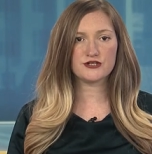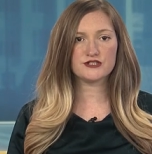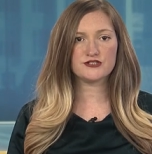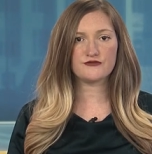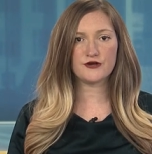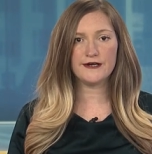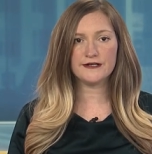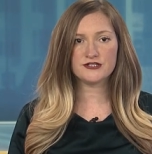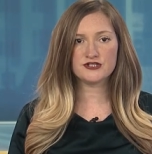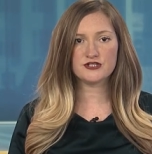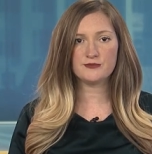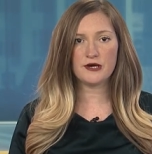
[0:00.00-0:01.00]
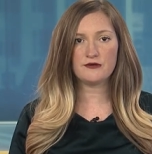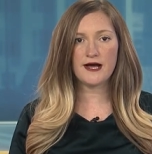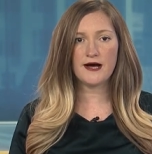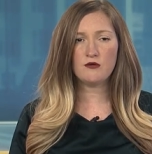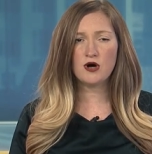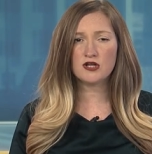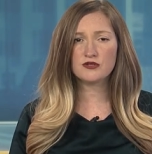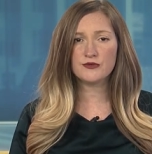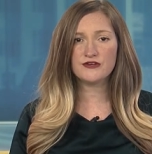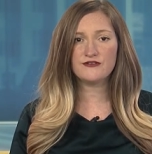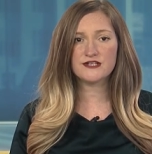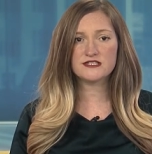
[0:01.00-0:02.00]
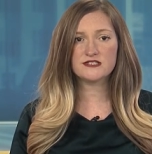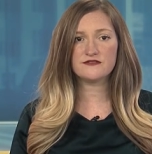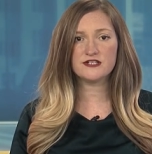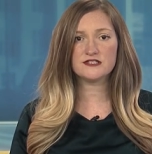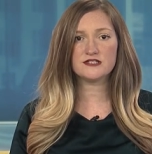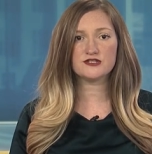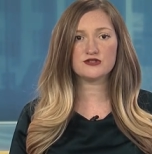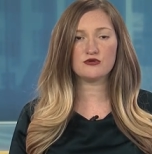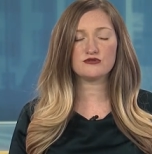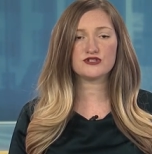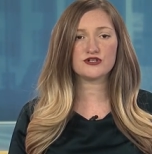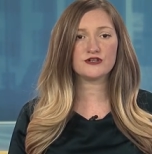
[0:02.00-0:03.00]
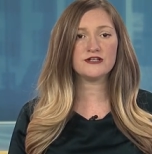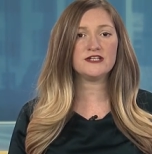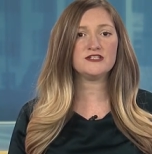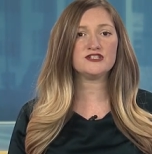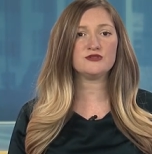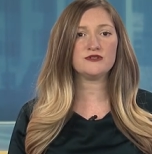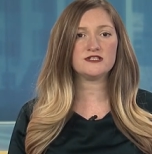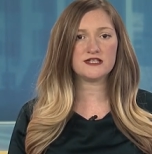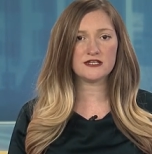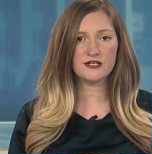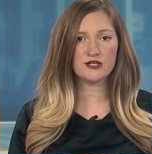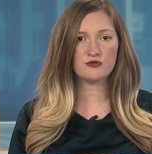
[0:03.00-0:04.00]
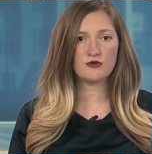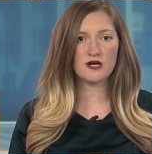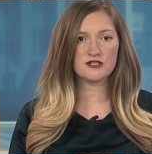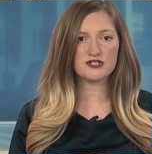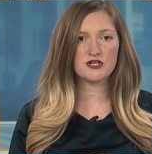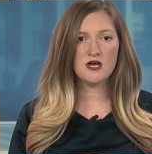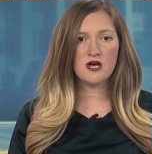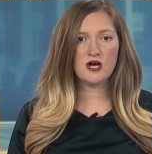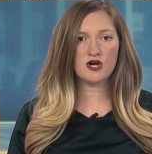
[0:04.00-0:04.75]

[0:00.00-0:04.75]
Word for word: searched for answers about how Halloween festivities in Seoul turned into a deadly crush.